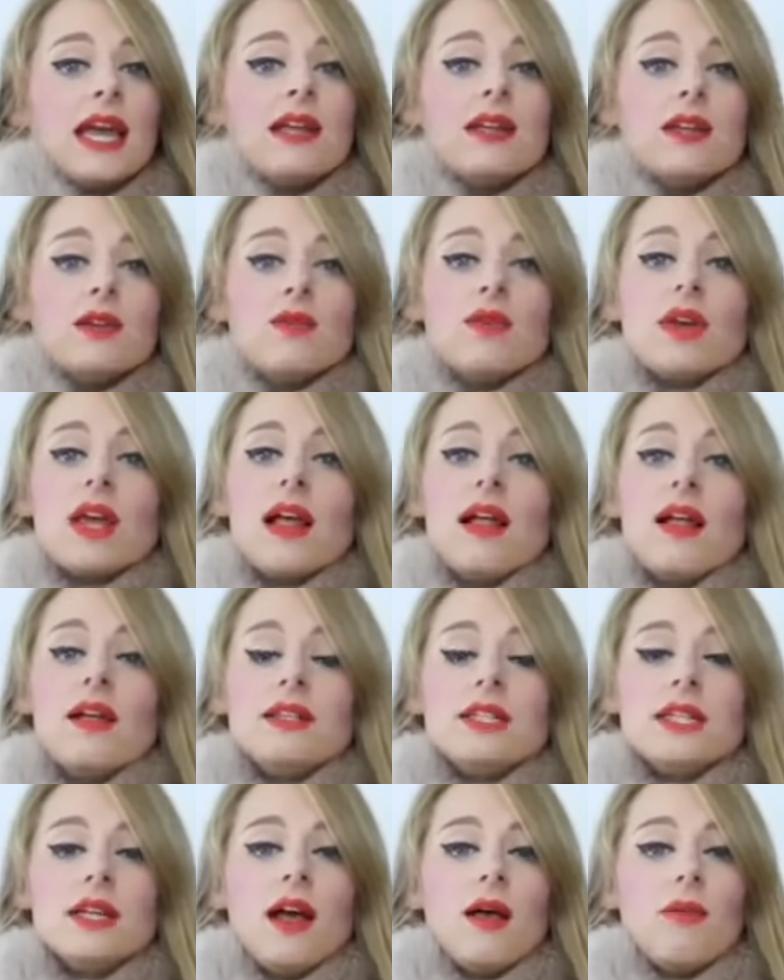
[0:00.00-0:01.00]
and in
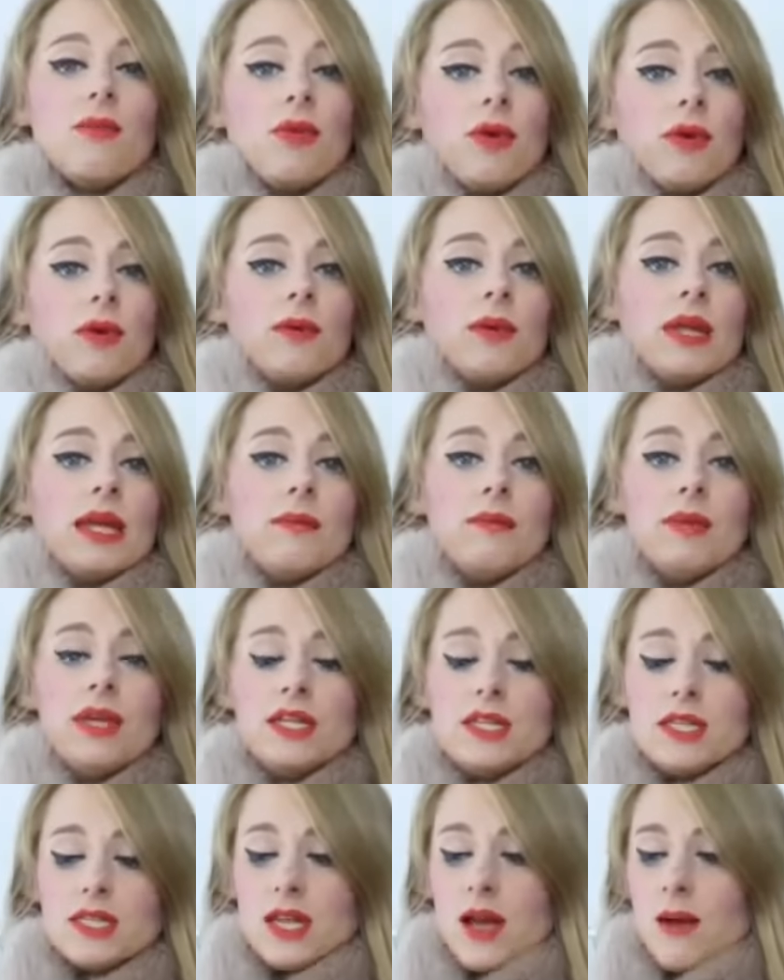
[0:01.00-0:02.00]
reality I'll probably be
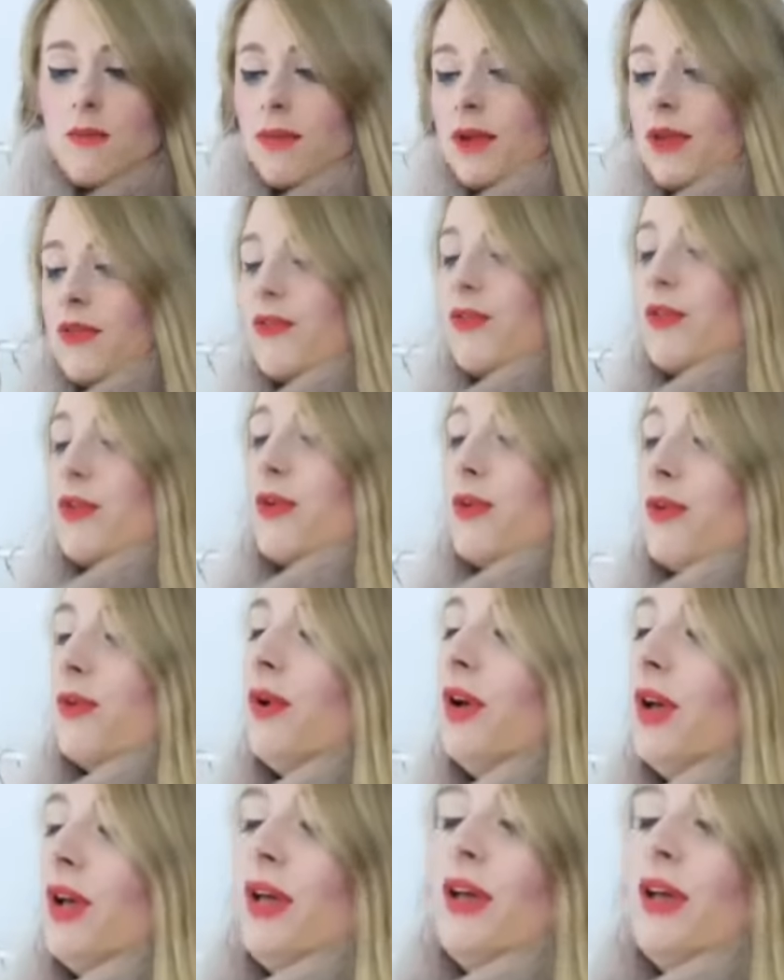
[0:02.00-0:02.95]
stomping through